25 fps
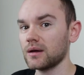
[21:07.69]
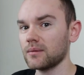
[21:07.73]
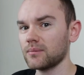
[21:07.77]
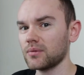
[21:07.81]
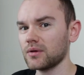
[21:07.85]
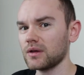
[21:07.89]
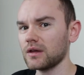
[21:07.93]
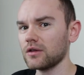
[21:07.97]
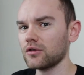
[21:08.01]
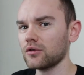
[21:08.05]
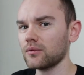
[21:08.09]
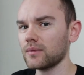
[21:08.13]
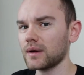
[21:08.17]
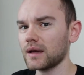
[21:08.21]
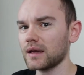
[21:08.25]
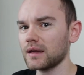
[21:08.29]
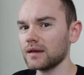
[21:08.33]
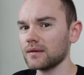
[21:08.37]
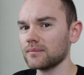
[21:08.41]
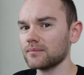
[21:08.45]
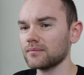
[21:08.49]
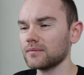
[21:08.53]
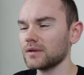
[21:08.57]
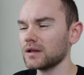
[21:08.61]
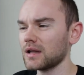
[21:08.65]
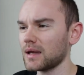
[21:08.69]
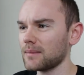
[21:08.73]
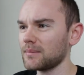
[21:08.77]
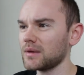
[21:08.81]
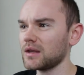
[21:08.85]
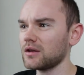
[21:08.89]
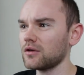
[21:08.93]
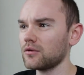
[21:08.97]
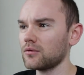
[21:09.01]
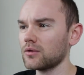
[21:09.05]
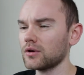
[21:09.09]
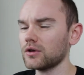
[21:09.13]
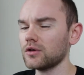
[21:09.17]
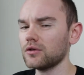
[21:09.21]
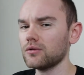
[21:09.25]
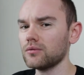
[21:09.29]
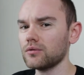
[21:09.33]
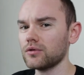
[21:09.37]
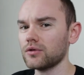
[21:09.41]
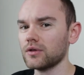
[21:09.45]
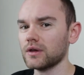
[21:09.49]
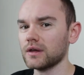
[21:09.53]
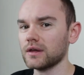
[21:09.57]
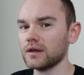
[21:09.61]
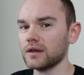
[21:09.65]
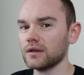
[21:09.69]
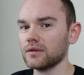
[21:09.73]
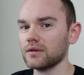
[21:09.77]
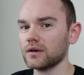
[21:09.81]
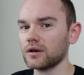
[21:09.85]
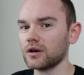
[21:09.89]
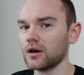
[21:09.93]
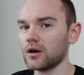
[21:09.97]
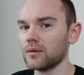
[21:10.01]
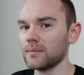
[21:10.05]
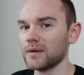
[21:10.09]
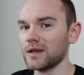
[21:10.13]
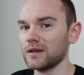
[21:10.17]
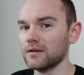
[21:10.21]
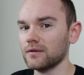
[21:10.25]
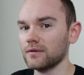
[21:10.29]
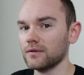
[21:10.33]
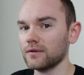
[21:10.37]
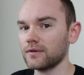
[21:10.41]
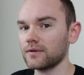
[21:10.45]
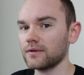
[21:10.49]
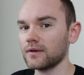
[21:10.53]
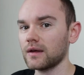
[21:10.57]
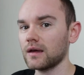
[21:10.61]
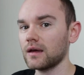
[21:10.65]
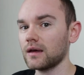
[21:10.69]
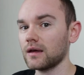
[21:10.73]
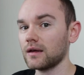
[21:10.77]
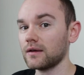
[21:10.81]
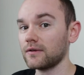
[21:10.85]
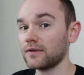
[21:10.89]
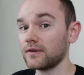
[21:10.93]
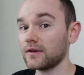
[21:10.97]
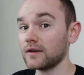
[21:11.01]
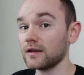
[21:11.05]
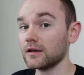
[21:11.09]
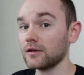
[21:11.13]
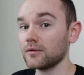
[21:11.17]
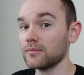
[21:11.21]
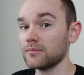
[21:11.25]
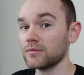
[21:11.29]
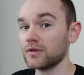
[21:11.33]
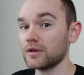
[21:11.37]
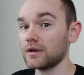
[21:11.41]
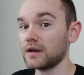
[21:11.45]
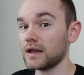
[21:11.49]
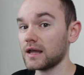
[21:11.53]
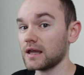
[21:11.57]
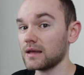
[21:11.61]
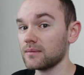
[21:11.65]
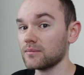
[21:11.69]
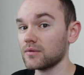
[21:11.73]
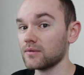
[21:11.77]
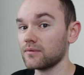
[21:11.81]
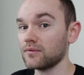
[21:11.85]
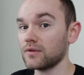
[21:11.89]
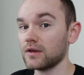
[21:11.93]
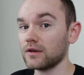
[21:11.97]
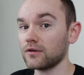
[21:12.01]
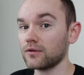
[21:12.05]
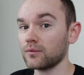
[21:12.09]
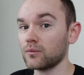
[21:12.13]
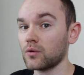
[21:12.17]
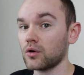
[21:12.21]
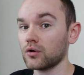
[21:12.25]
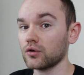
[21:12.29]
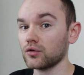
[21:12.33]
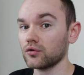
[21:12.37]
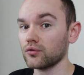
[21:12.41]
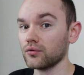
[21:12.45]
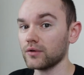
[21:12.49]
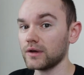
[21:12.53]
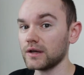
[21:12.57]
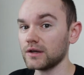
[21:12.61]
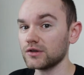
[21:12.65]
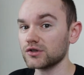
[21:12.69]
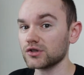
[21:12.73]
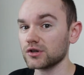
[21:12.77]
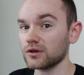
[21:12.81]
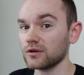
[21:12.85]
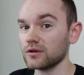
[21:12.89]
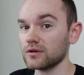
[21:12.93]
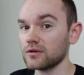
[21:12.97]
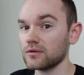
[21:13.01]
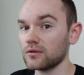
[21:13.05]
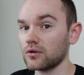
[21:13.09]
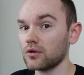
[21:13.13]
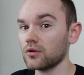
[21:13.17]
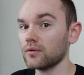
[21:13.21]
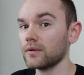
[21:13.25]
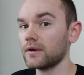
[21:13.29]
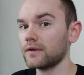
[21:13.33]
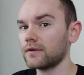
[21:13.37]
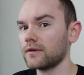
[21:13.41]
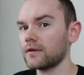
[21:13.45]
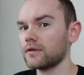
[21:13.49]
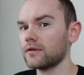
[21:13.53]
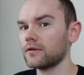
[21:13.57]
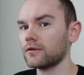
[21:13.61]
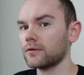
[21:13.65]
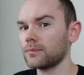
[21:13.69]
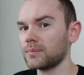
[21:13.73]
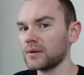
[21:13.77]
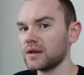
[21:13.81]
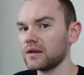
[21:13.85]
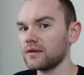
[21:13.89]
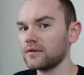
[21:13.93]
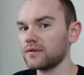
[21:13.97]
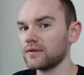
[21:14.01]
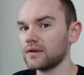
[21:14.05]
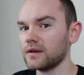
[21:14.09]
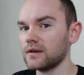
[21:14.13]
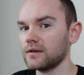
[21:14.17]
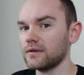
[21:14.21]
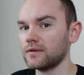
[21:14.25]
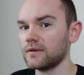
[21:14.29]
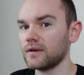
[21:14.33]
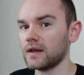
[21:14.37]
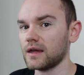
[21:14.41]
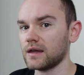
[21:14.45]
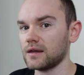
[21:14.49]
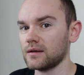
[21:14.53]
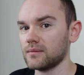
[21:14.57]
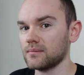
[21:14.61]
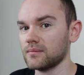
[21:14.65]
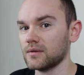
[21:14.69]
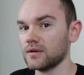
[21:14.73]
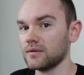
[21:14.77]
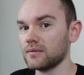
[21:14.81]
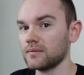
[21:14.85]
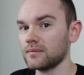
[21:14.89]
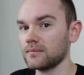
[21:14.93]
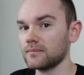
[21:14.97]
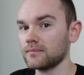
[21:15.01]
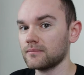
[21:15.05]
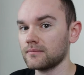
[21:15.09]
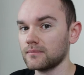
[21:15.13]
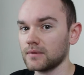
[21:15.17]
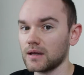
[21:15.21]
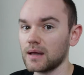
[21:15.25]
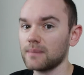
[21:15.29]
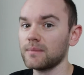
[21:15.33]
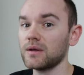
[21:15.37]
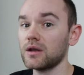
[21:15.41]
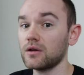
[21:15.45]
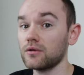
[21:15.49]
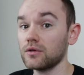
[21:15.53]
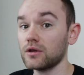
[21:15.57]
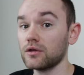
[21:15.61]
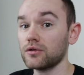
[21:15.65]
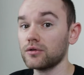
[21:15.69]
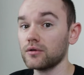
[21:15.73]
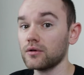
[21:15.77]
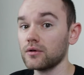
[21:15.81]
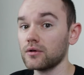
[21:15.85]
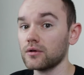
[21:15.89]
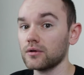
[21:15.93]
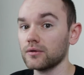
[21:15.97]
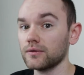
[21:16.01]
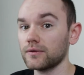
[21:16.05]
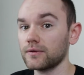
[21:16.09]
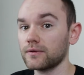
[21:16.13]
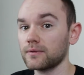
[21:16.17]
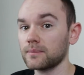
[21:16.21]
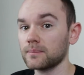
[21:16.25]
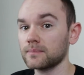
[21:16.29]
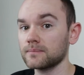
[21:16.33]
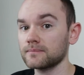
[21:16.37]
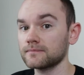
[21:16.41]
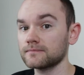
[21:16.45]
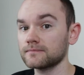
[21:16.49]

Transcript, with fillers: But either way, let me know what you think in the comments. Is Elum the name of this one creature, or is it the species name? Let me know your thoughts.